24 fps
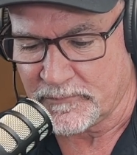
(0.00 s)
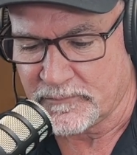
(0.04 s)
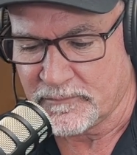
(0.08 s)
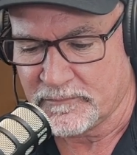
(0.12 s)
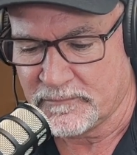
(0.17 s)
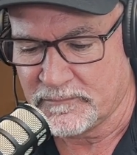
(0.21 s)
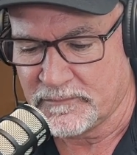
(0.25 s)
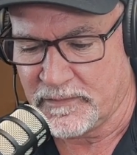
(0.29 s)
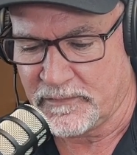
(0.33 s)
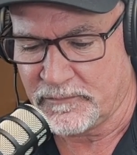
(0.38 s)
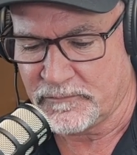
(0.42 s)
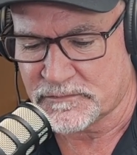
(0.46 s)

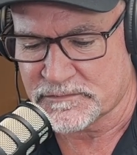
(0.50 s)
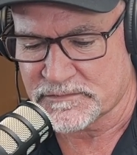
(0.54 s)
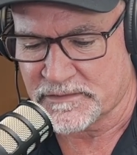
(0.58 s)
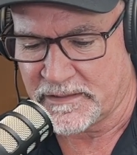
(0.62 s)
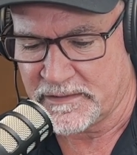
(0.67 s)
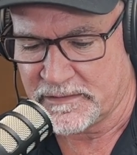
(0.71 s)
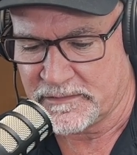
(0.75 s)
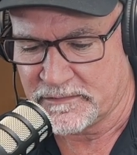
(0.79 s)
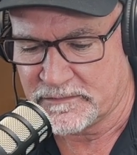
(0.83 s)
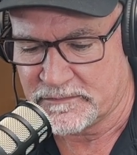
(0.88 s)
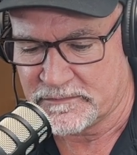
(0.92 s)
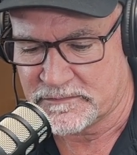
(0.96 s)
The other
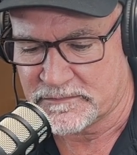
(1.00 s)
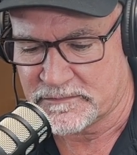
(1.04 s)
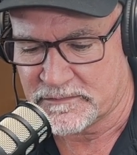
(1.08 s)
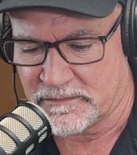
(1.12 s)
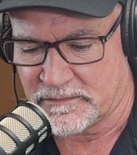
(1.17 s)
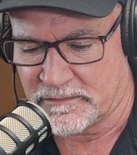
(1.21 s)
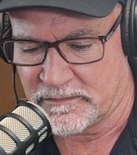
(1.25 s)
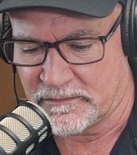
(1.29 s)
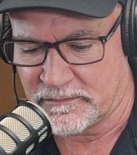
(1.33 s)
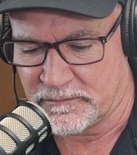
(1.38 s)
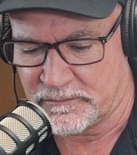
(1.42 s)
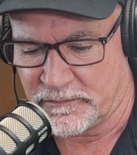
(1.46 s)
side is,
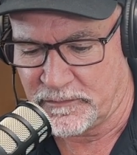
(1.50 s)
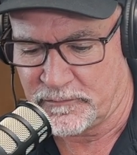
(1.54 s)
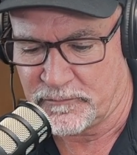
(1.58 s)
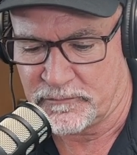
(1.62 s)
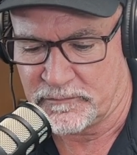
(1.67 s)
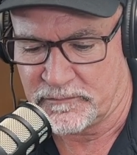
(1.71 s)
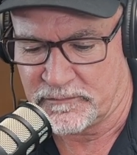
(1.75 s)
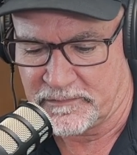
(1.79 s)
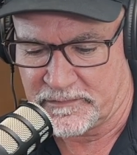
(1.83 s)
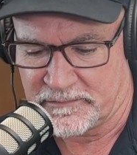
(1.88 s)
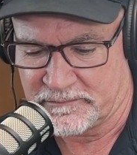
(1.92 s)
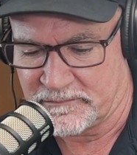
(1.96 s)
the
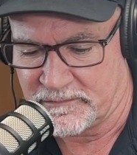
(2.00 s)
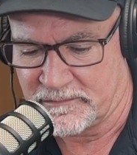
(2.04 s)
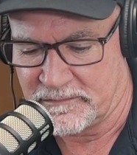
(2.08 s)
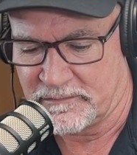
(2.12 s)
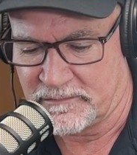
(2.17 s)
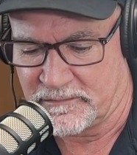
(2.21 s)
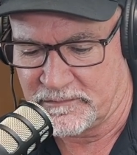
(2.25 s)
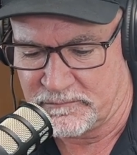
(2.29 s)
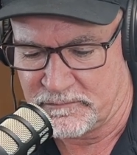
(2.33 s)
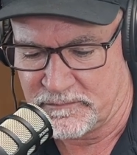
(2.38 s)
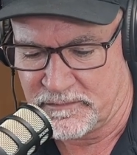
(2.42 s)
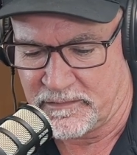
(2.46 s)
other
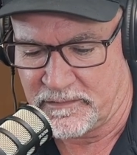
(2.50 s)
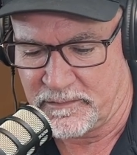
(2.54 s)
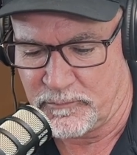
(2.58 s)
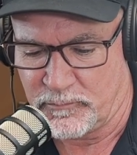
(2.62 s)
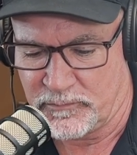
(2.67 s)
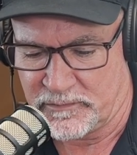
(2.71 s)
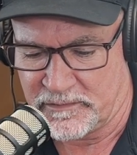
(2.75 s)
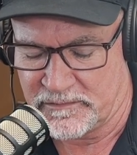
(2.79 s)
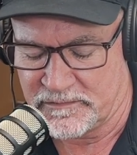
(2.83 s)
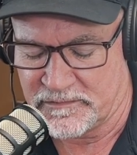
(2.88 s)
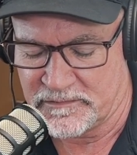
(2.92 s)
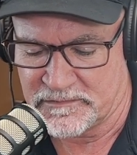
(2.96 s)
thing I
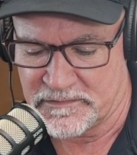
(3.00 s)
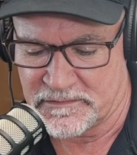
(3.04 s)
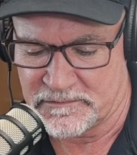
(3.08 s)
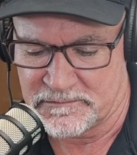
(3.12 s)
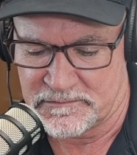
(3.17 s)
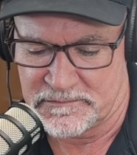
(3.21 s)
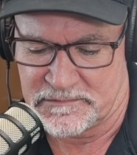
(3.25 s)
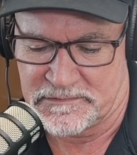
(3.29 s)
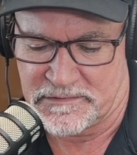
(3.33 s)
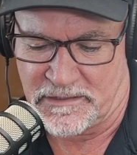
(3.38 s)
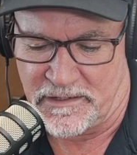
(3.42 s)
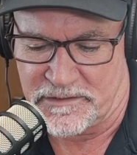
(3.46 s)
wanted to
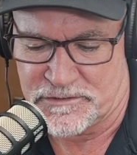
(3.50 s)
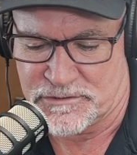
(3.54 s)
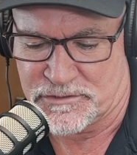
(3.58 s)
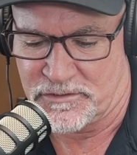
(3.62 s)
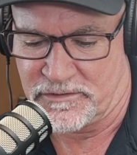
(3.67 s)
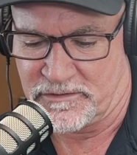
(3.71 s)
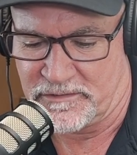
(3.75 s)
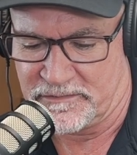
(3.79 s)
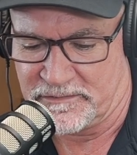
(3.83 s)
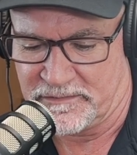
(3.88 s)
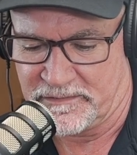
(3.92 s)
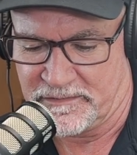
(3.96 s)
touch
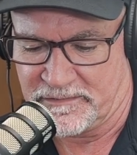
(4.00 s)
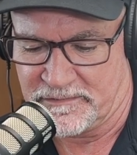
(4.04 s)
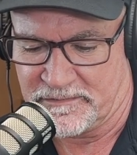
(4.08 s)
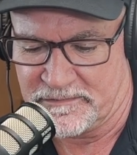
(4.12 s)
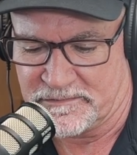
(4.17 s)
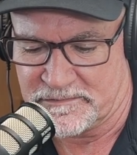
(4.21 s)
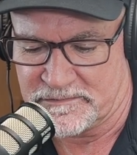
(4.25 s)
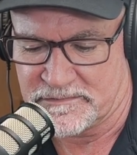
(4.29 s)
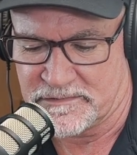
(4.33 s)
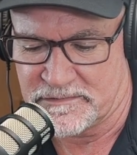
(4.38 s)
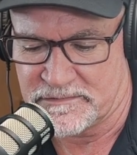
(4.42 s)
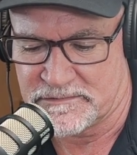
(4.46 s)
on
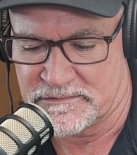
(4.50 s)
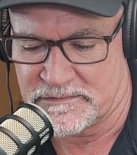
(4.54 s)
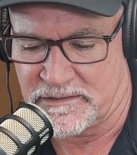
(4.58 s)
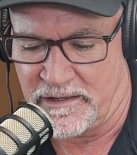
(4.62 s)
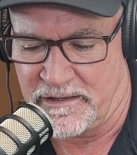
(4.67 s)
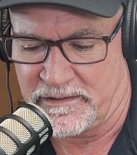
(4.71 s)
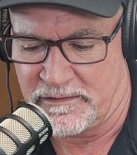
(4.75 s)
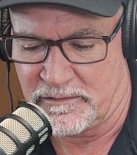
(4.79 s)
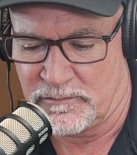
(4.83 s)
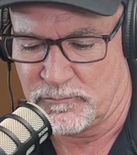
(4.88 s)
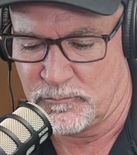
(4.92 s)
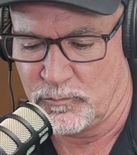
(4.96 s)
is
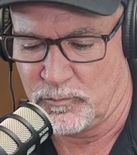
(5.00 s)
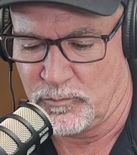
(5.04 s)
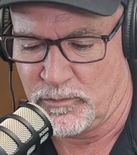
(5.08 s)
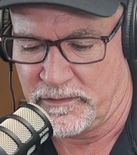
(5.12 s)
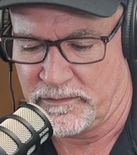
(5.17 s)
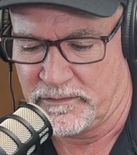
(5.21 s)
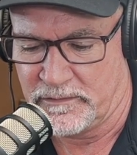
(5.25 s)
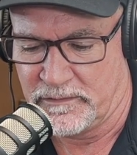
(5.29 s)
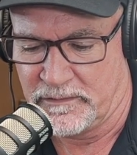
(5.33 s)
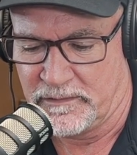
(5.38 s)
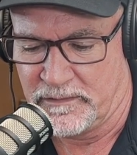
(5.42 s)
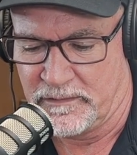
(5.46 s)
decide on
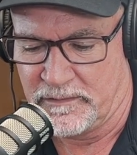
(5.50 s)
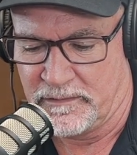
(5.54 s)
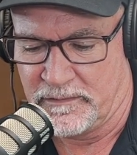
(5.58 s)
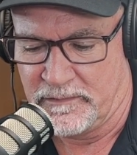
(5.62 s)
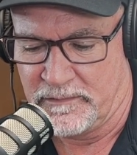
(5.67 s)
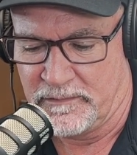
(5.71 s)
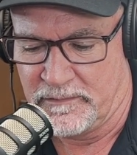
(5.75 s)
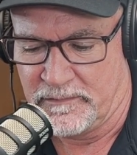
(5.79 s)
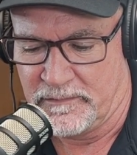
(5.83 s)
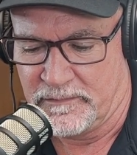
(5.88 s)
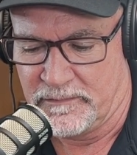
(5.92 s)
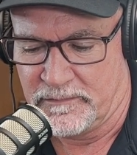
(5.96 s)
what
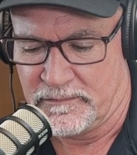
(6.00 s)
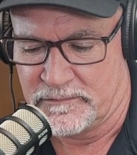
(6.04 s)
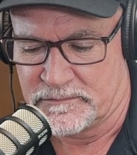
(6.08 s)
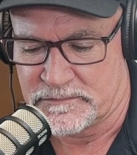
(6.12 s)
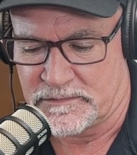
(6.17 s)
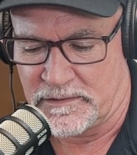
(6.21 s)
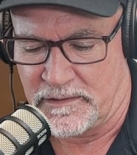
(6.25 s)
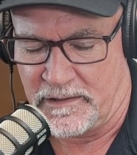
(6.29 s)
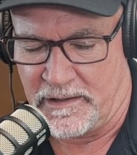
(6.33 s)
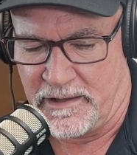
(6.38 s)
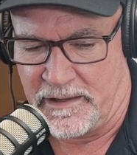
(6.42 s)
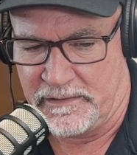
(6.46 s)

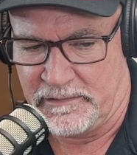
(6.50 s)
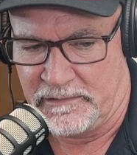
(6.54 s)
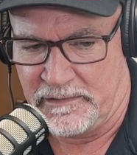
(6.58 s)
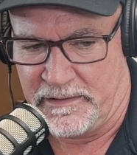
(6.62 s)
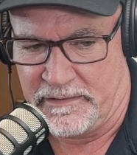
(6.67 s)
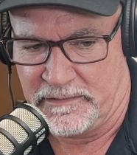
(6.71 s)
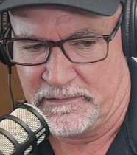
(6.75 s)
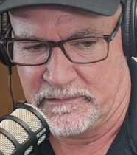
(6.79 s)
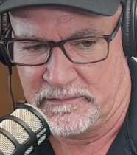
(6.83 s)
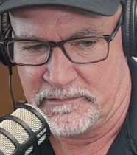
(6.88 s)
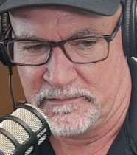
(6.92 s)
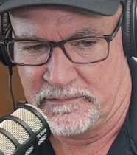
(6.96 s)
to
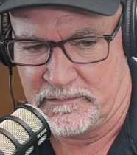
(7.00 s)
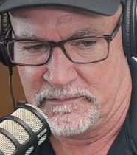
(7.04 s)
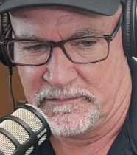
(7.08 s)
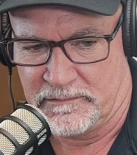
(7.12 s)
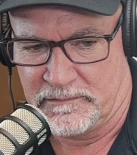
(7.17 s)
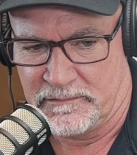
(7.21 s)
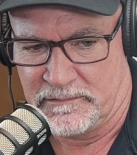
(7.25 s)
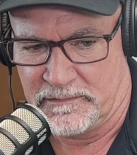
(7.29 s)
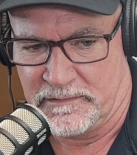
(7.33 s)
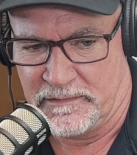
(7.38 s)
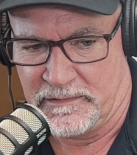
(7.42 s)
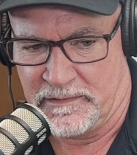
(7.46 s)
highlight
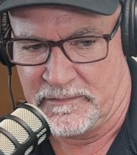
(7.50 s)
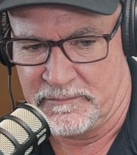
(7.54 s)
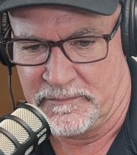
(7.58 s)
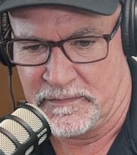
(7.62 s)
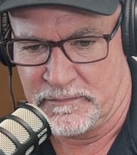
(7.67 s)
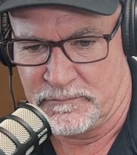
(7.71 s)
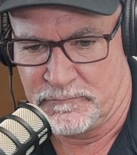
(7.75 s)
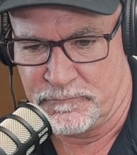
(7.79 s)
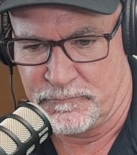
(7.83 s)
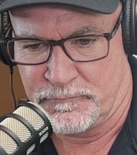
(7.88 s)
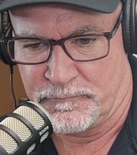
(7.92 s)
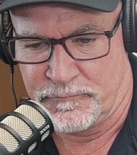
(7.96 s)
and
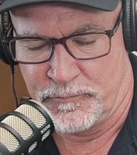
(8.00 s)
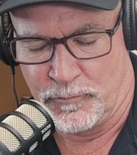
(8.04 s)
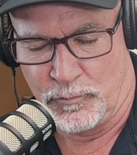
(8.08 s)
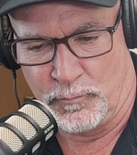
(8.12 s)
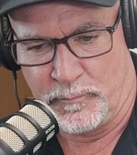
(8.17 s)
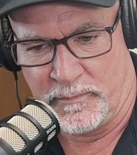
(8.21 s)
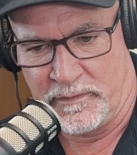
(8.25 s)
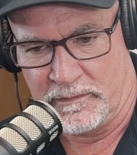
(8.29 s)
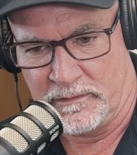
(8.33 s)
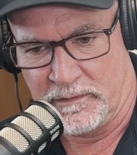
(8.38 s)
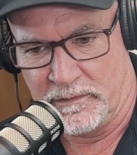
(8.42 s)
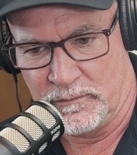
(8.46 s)
then
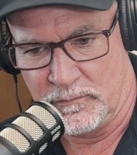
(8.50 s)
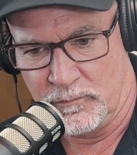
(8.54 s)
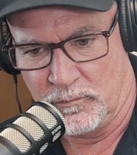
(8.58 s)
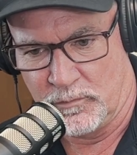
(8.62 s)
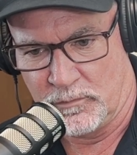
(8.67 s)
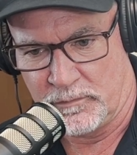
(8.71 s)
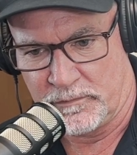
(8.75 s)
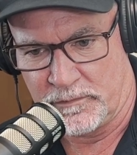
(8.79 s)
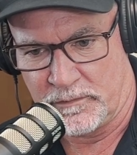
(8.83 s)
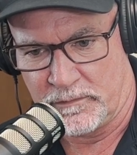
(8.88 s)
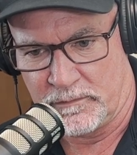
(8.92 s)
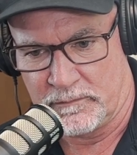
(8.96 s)
film it in
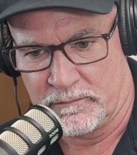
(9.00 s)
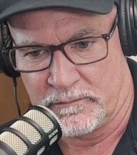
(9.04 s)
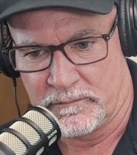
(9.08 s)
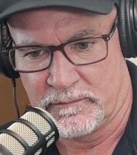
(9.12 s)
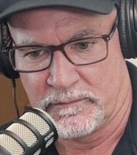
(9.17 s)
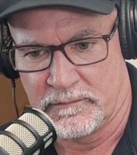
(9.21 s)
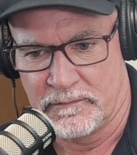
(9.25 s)
order.